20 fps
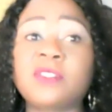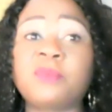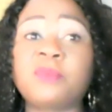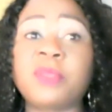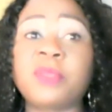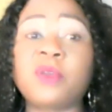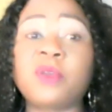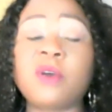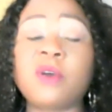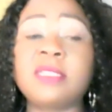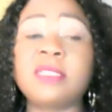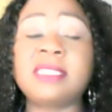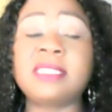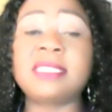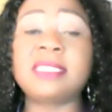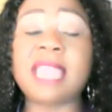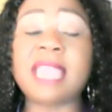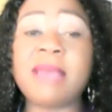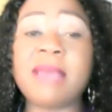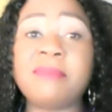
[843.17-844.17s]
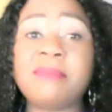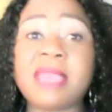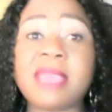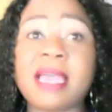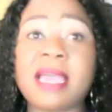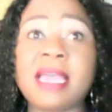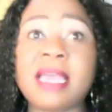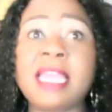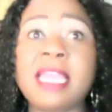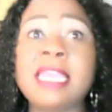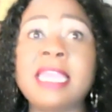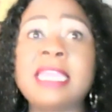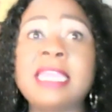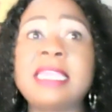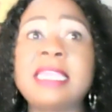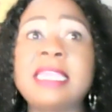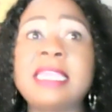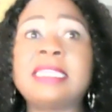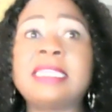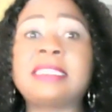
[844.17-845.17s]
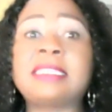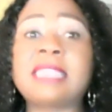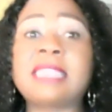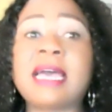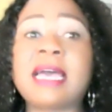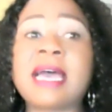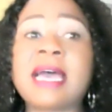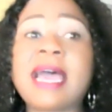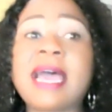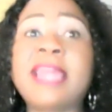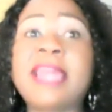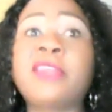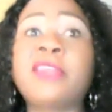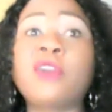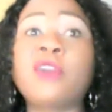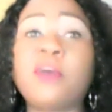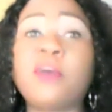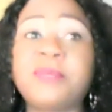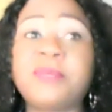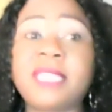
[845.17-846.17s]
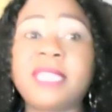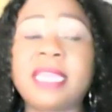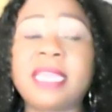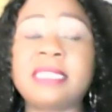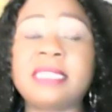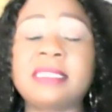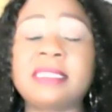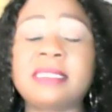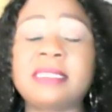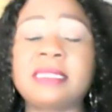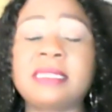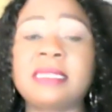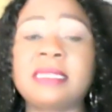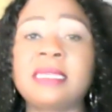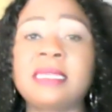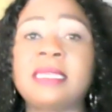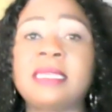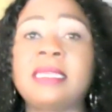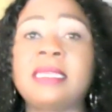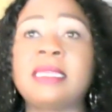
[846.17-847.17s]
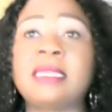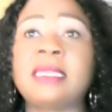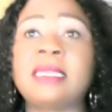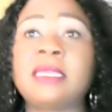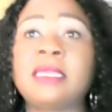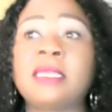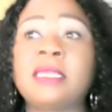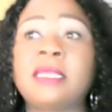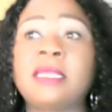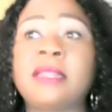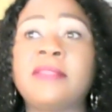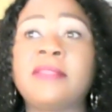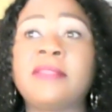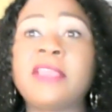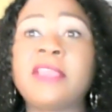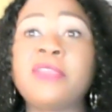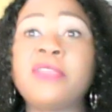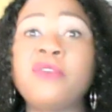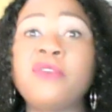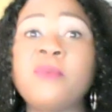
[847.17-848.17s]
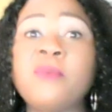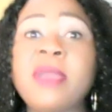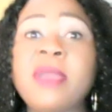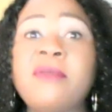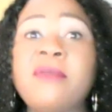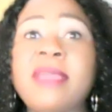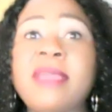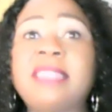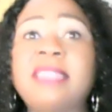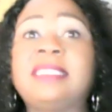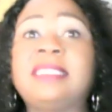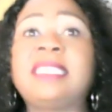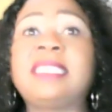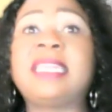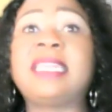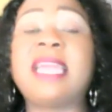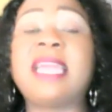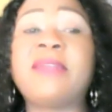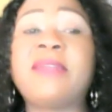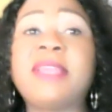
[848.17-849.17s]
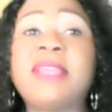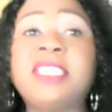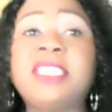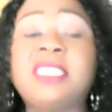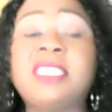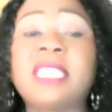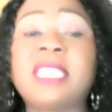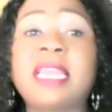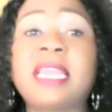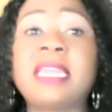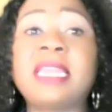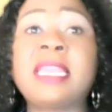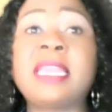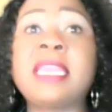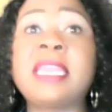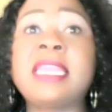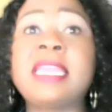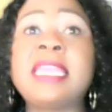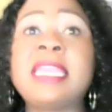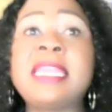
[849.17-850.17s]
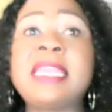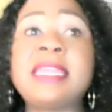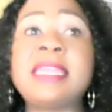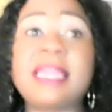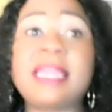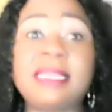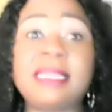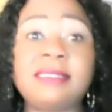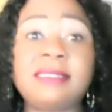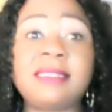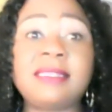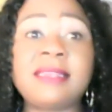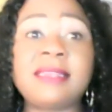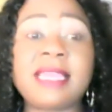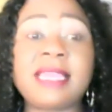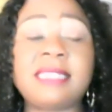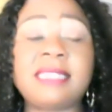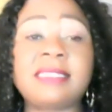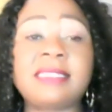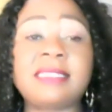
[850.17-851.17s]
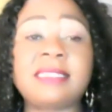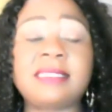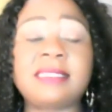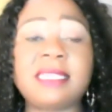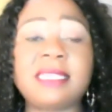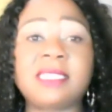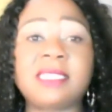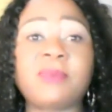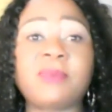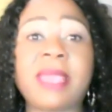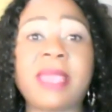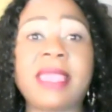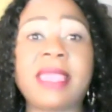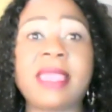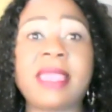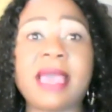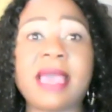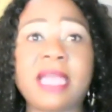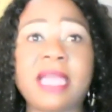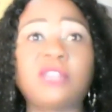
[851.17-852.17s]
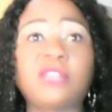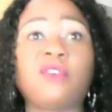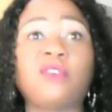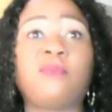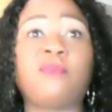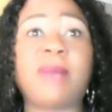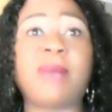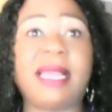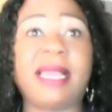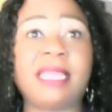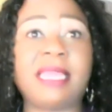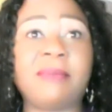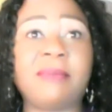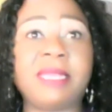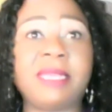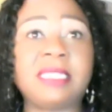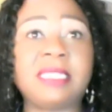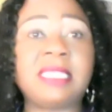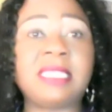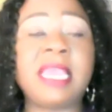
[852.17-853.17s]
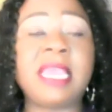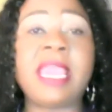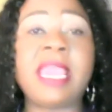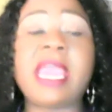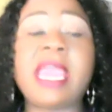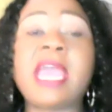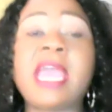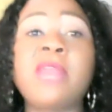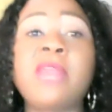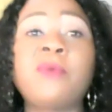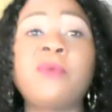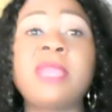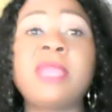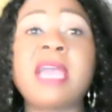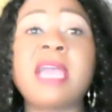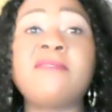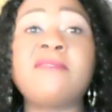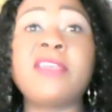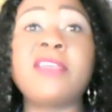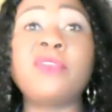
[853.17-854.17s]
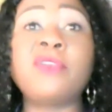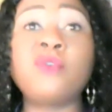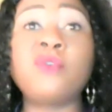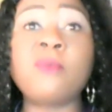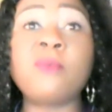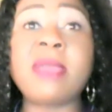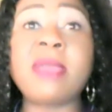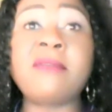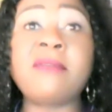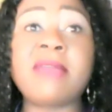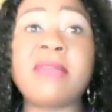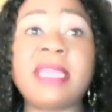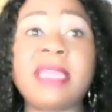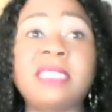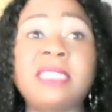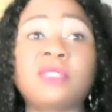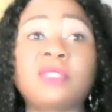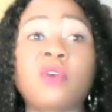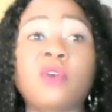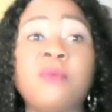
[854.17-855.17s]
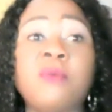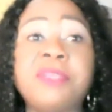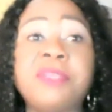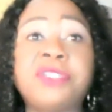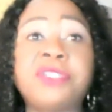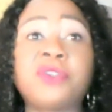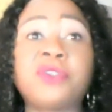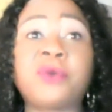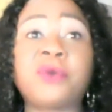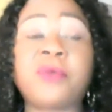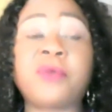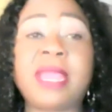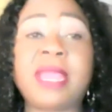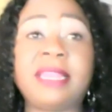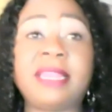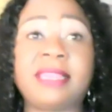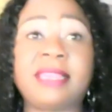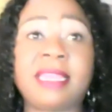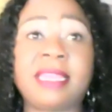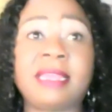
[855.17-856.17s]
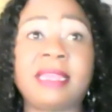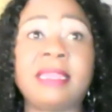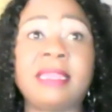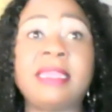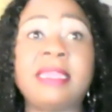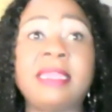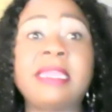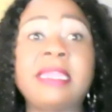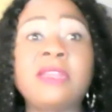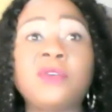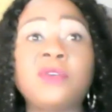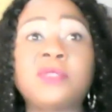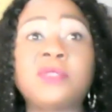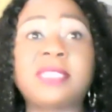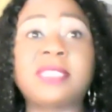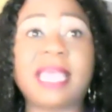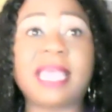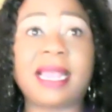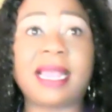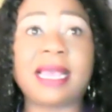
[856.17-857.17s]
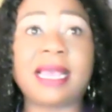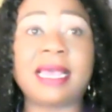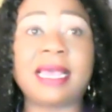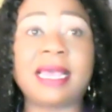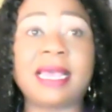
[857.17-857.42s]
because Zambia is adopted the Human Rights Declaration in 1996 by an act of parliament. And we have a Human Rights Commission right there in Lusaka.